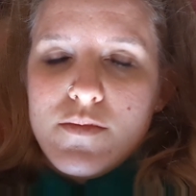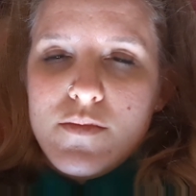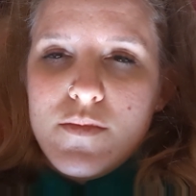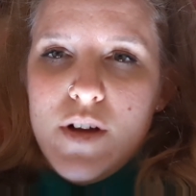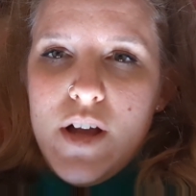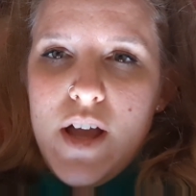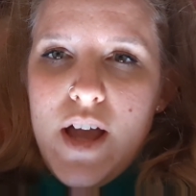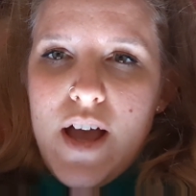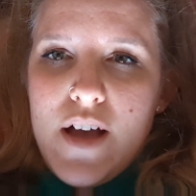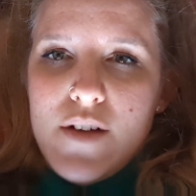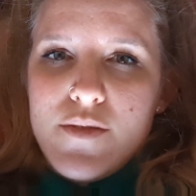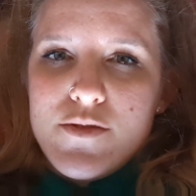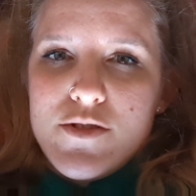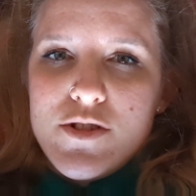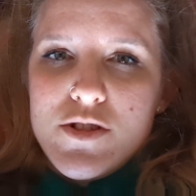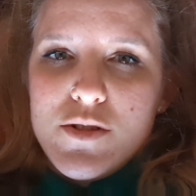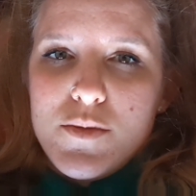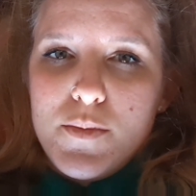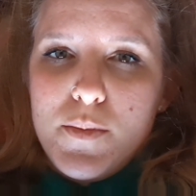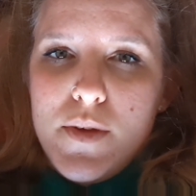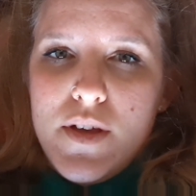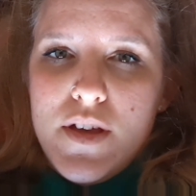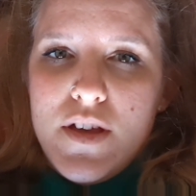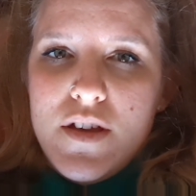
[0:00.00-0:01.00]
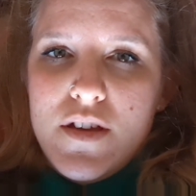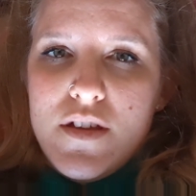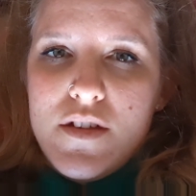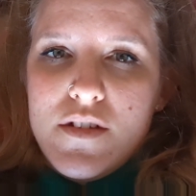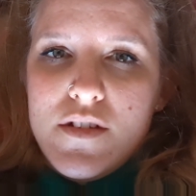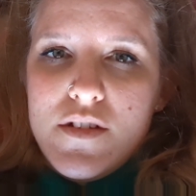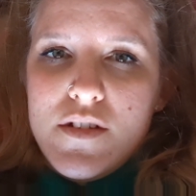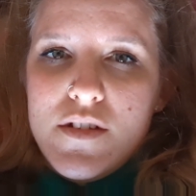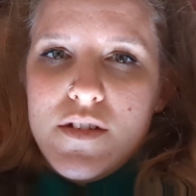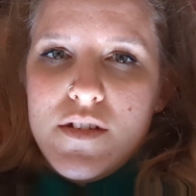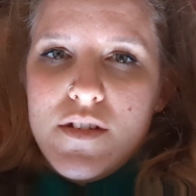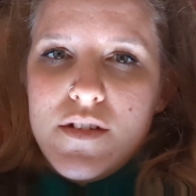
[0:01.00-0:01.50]
We have to
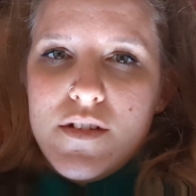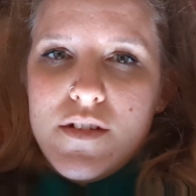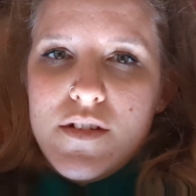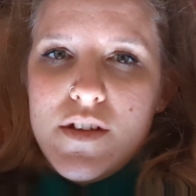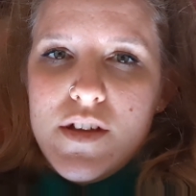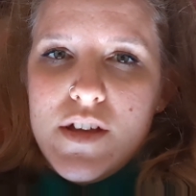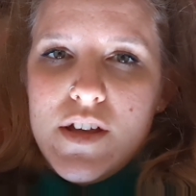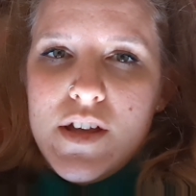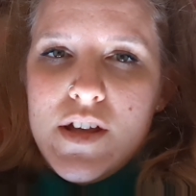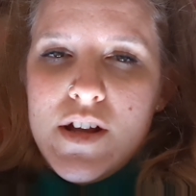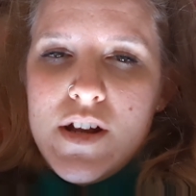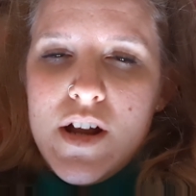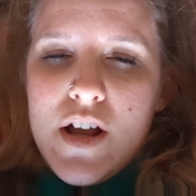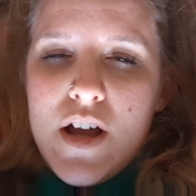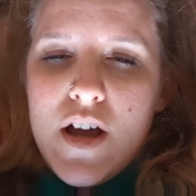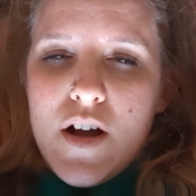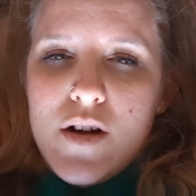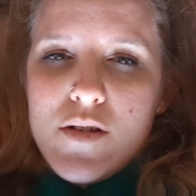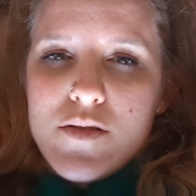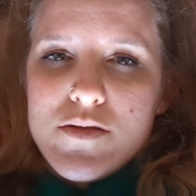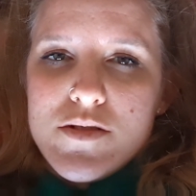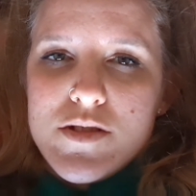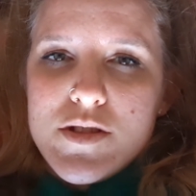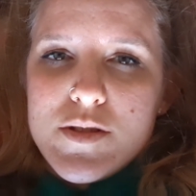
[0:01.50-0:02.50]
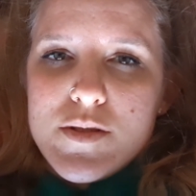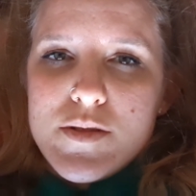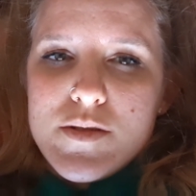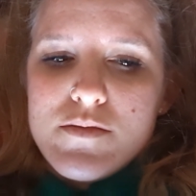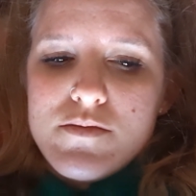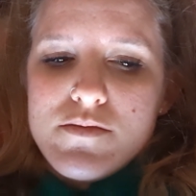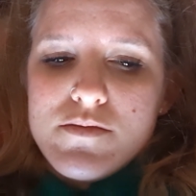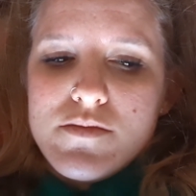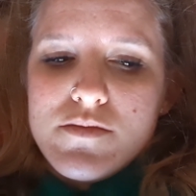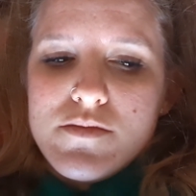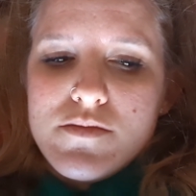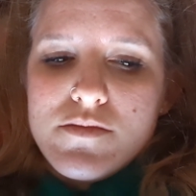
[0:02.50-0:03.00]
be in-house
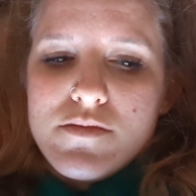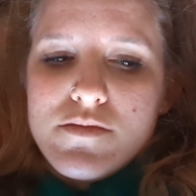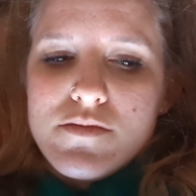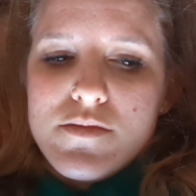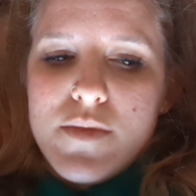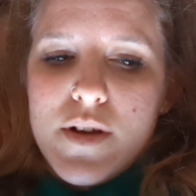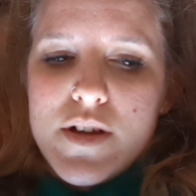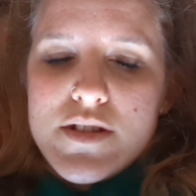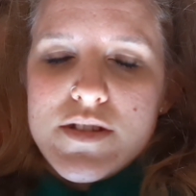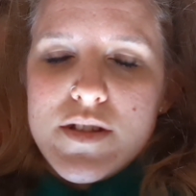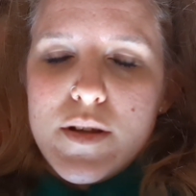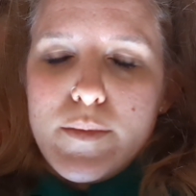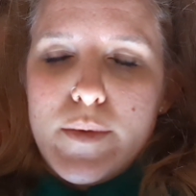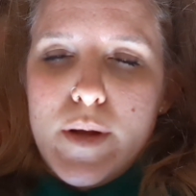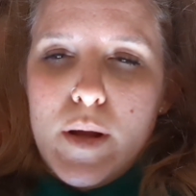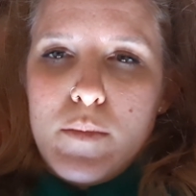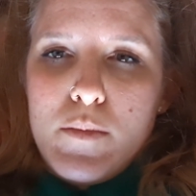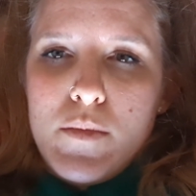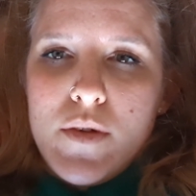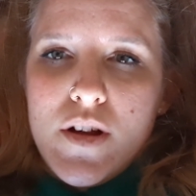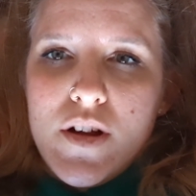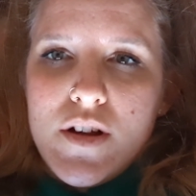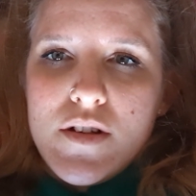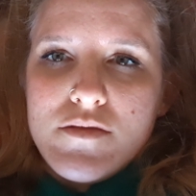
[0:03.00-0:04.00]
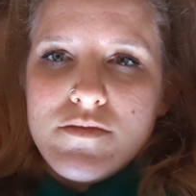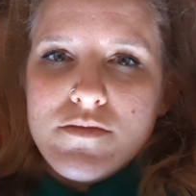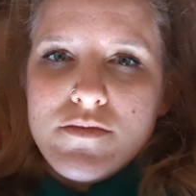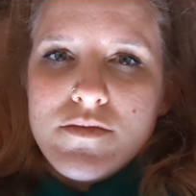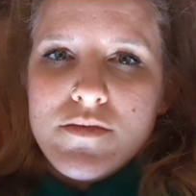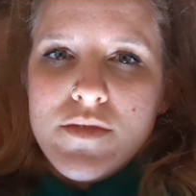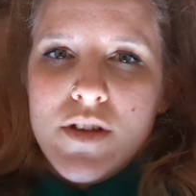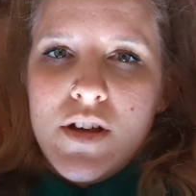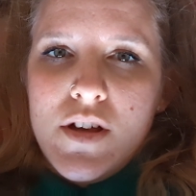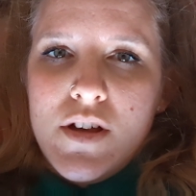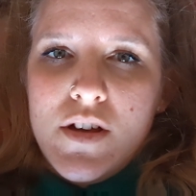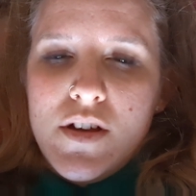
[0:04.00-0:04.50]
by September
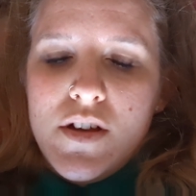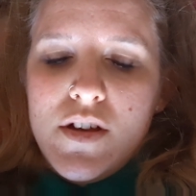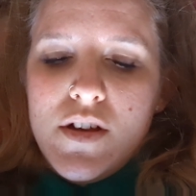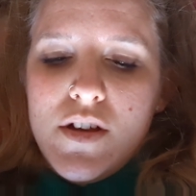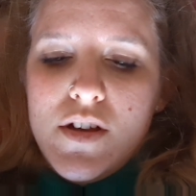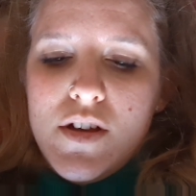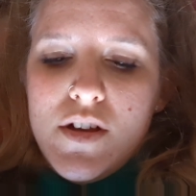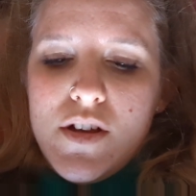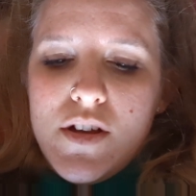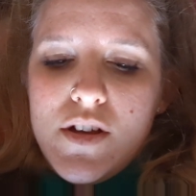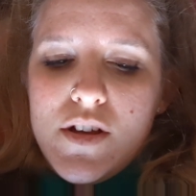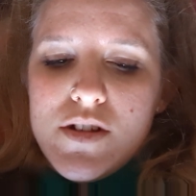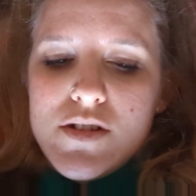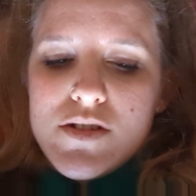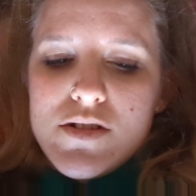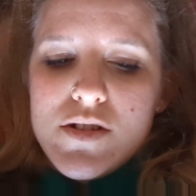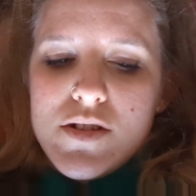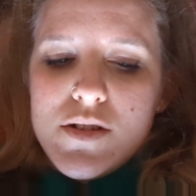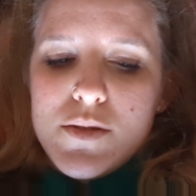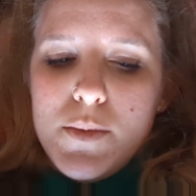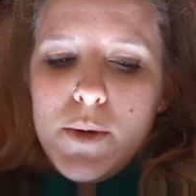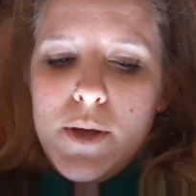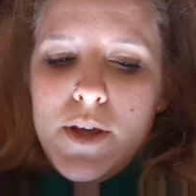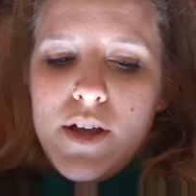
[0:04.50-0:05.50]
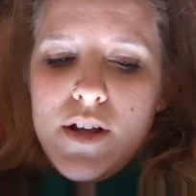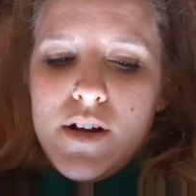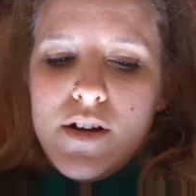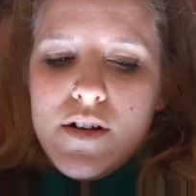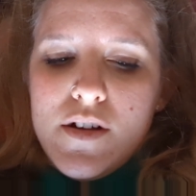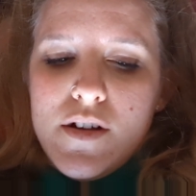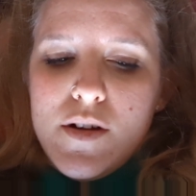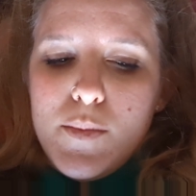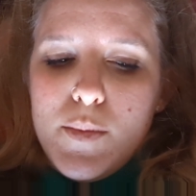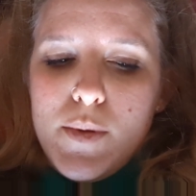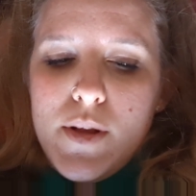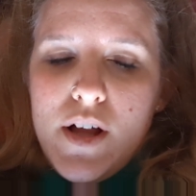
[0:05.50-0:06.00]
so that we
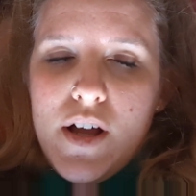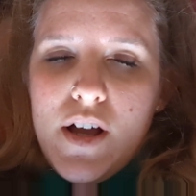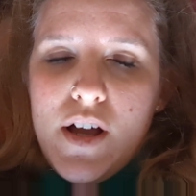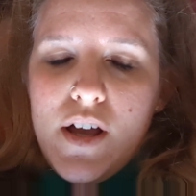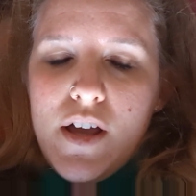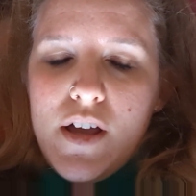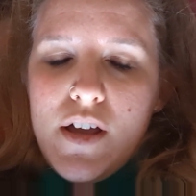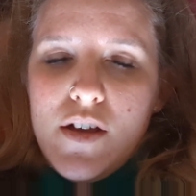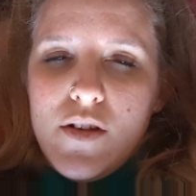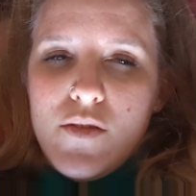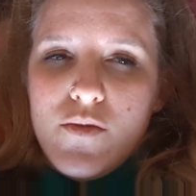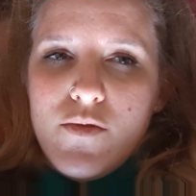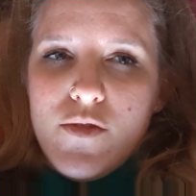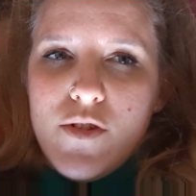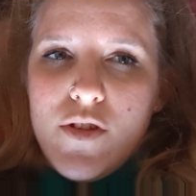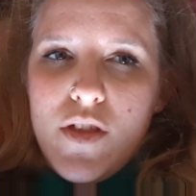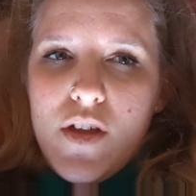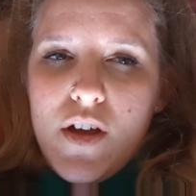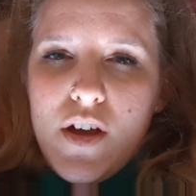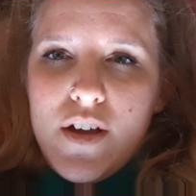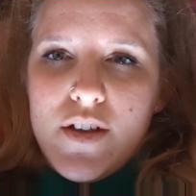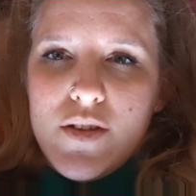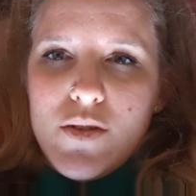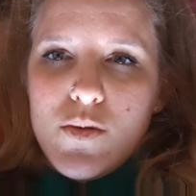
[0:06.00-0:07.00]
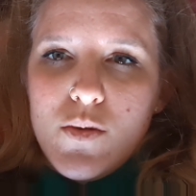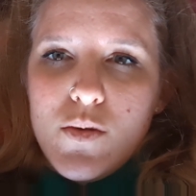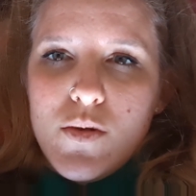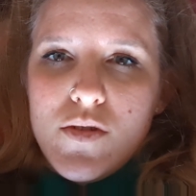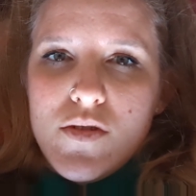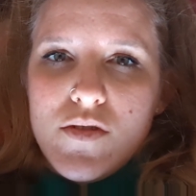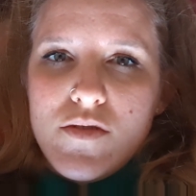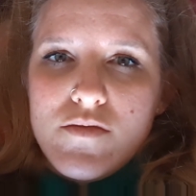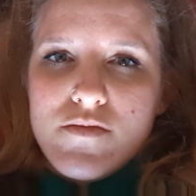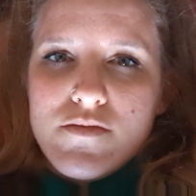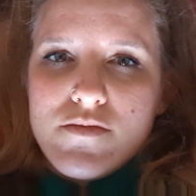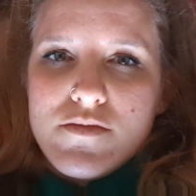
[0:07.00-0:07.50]
can apply for the high
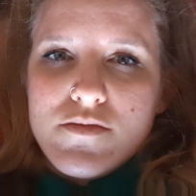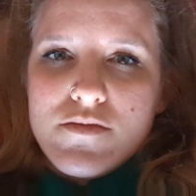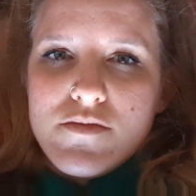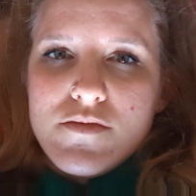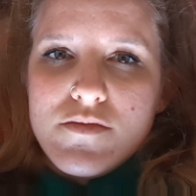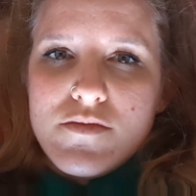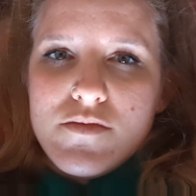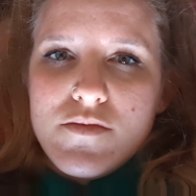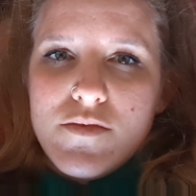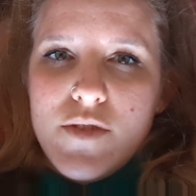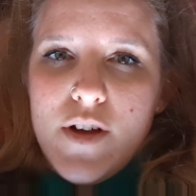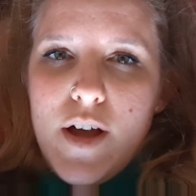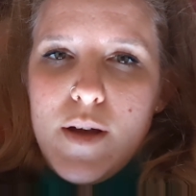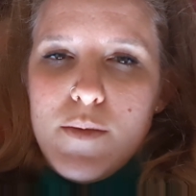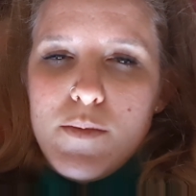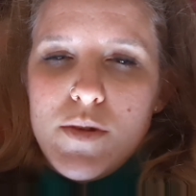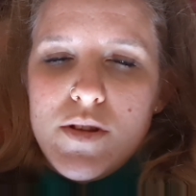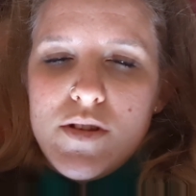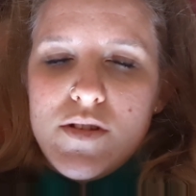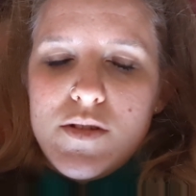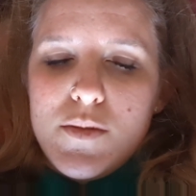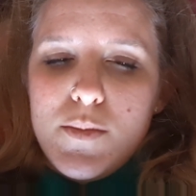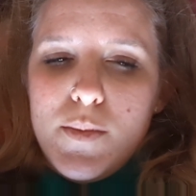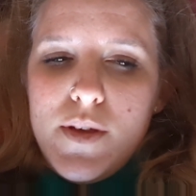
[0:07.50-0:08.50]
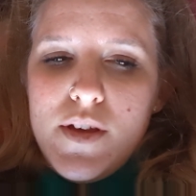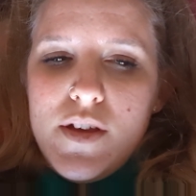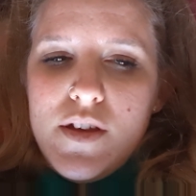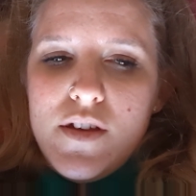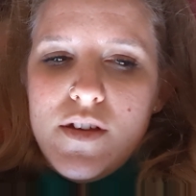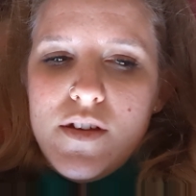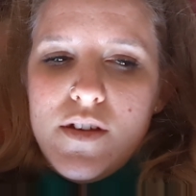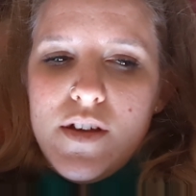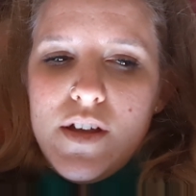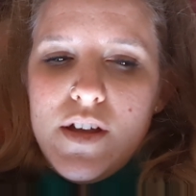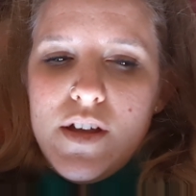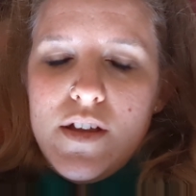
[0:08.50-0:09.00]
school, for Ammon to
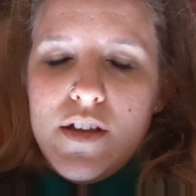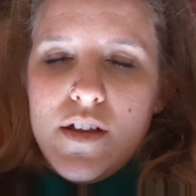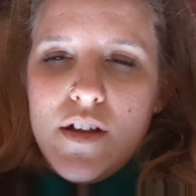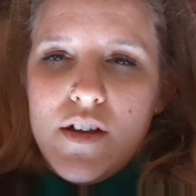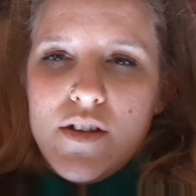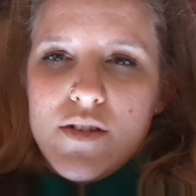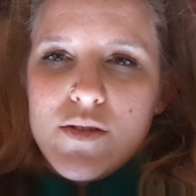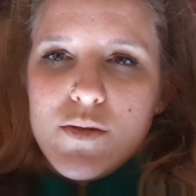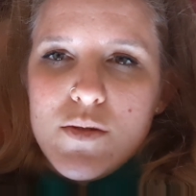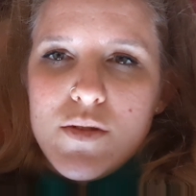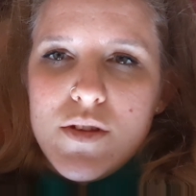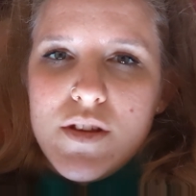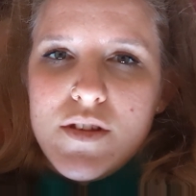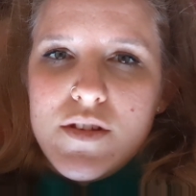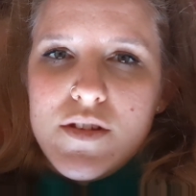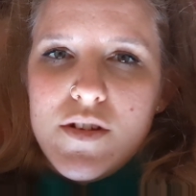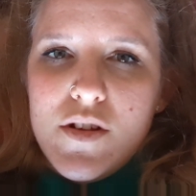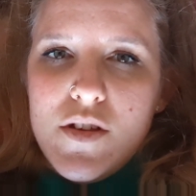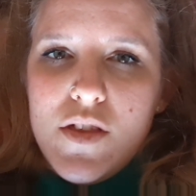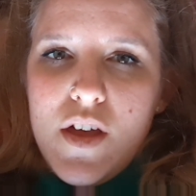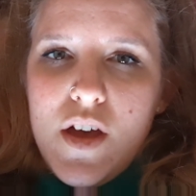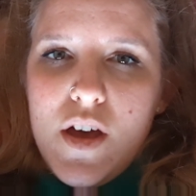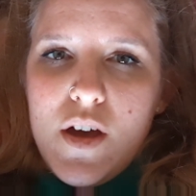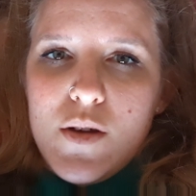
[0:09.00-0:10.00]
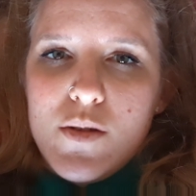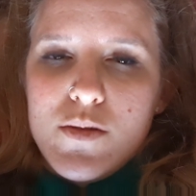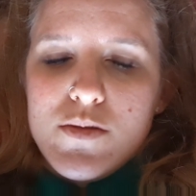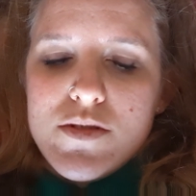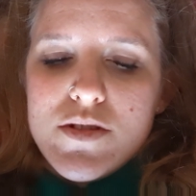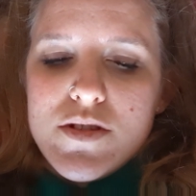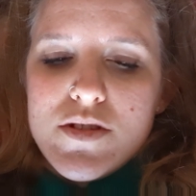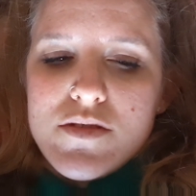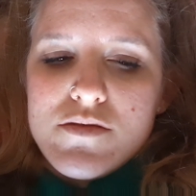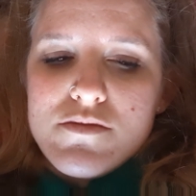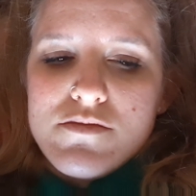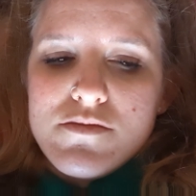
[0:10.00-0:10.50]
be in the high school that's near the
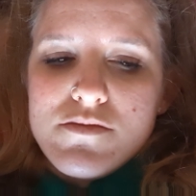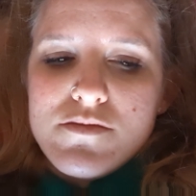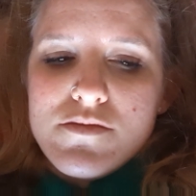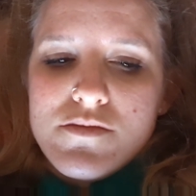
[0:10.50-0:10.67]
house.